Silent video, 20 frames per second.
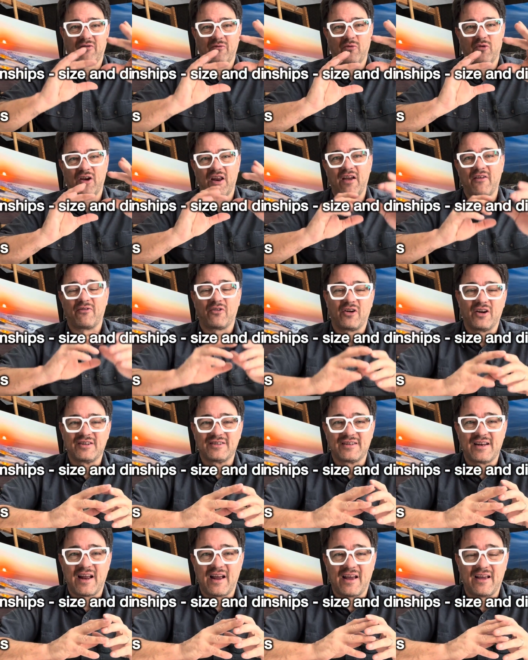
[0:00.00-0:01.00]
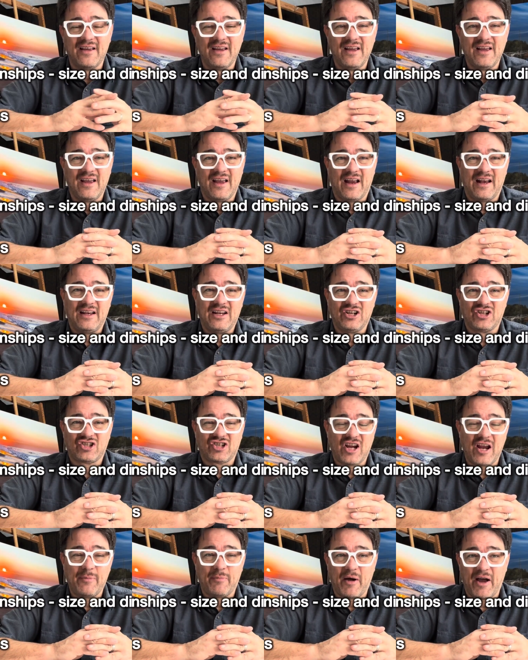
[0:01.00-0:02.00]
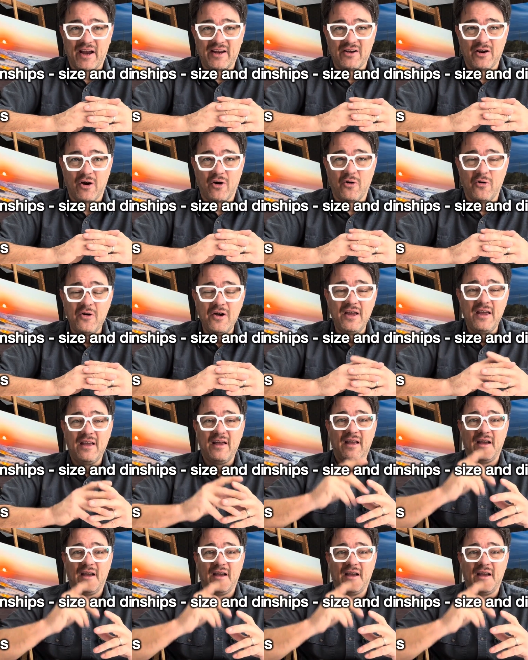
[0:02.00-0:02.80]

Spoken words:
whatever. It's not any shape I know.